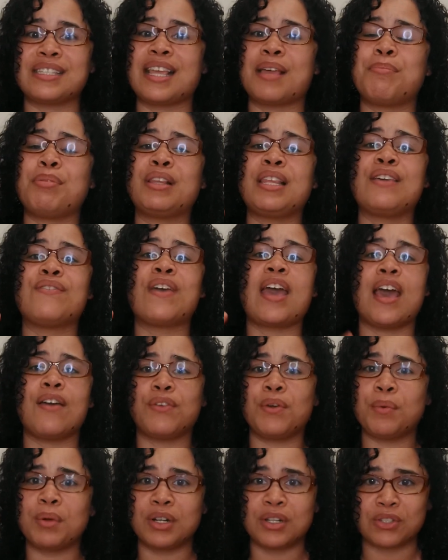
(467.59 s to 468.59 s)
as I believe
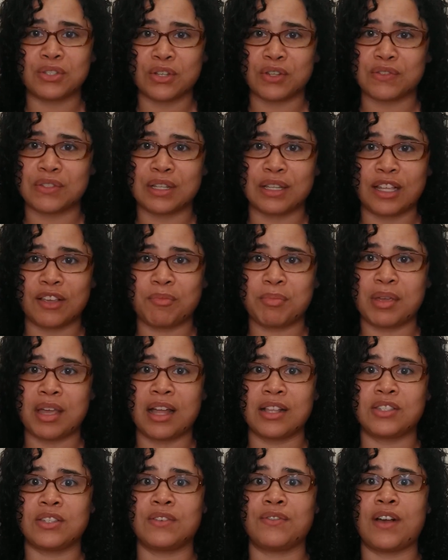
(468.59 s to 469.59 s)
everyone deserves to live
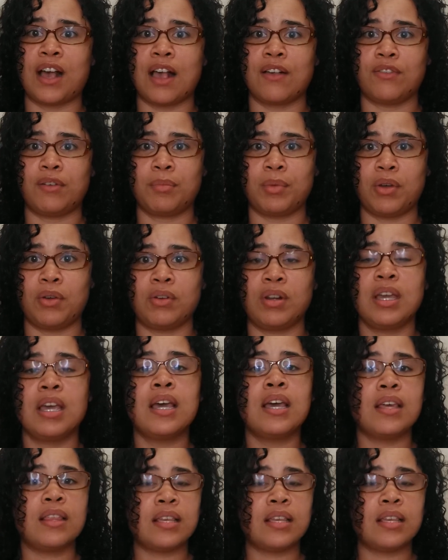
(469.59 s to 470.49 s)
beyond survival mode.